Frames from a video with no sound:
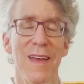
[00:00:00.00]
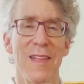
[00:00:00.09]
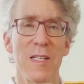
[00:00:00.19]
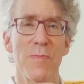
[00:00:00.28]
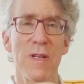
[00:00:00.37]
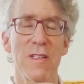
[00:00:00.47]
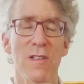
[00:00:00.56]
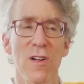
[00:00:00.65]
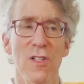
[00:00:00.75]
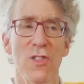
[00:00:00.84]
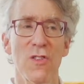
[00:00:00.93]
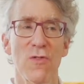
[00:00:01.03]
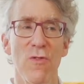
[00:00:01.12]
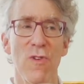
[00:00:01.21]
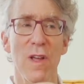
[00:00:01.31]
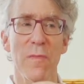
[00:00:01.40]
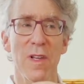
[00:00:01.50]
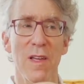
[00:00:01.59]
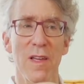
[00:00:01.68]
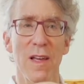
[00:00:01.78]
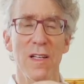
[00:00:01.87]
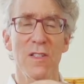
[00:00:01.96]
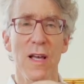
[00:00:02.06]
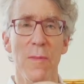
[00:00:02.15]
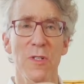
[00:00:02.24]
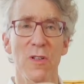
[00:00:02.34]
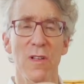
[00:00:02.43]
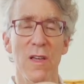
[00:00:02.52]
These pieces are extremely exceptional,